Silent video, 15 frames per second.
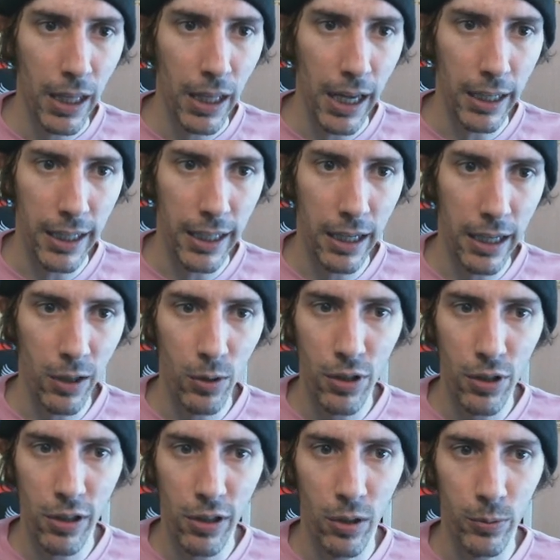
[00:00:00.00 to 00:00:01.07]
And again, go
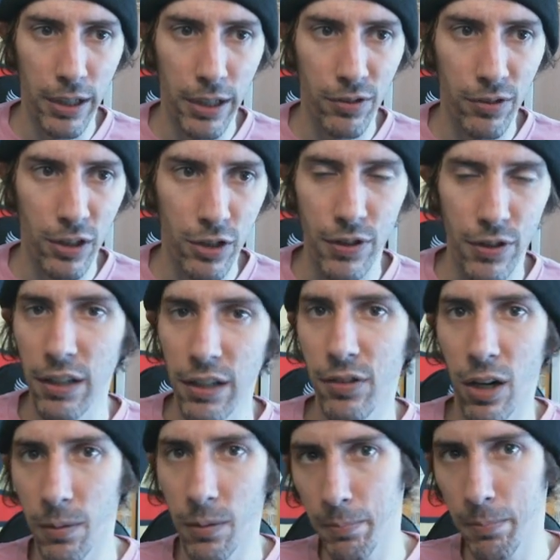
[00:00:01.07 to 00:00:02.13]
do your own research. These
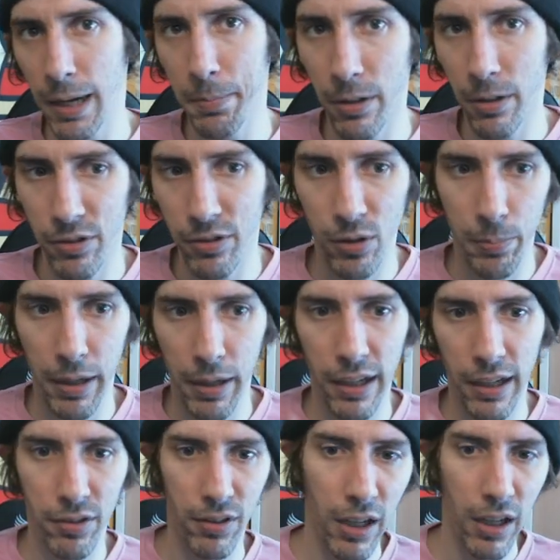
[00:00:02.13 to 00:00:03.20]
are my personal
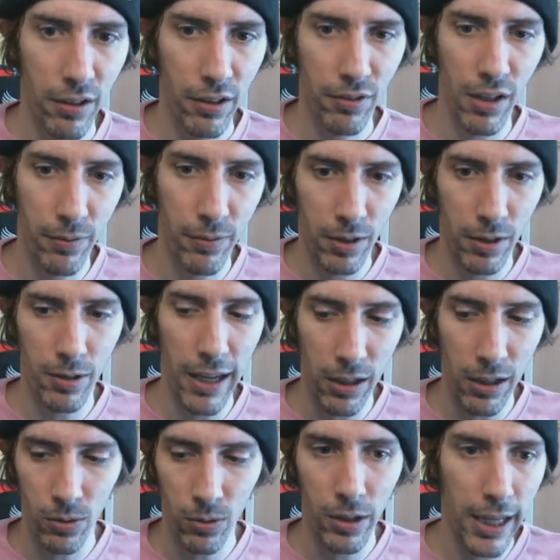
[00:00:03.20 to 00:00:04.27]
picks, stuff to
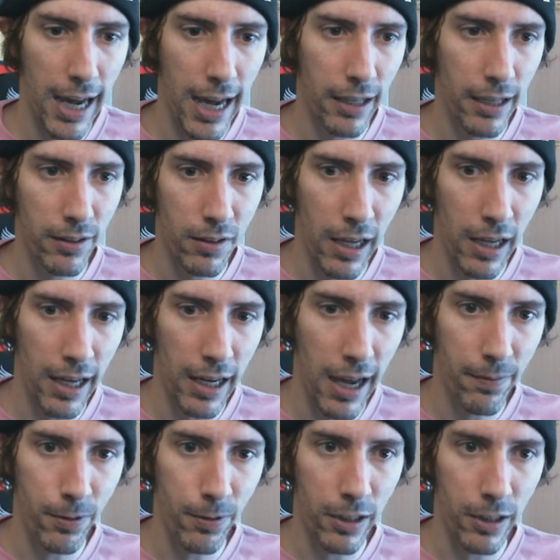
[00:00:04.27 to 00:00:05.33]
take a look at and, and
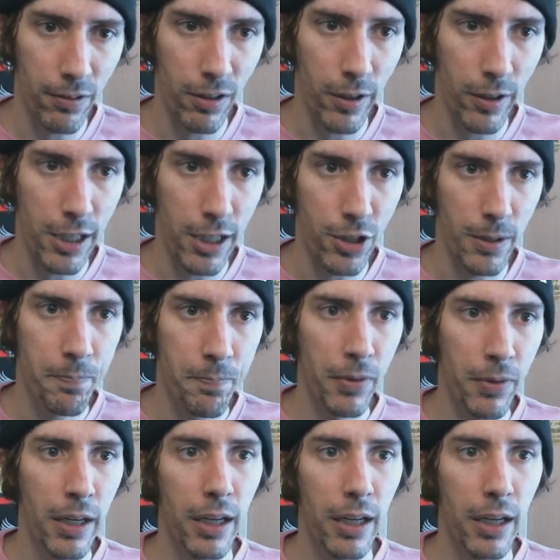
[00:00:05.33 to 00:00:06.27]
have for consideration.